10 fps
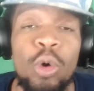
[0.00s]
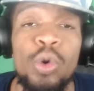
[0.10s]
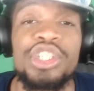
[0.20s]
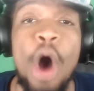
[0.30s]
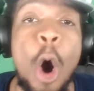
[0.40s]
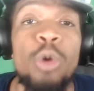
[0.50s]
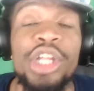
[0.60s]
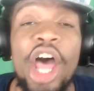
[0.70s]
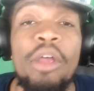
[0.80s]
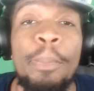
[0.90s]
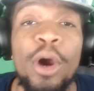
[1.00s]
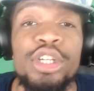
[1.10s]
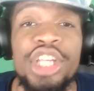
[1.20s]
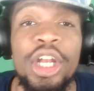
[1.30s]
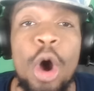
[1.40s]
Who is the only other
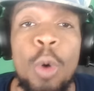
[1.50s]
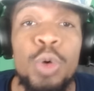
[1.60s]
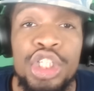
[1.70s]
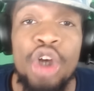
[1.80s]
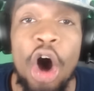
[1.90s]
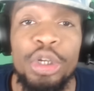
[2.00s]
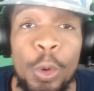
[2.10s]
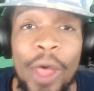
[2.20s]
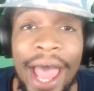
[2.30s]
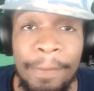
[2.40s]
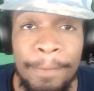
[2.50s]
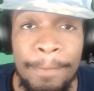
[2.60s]
person we saw do that?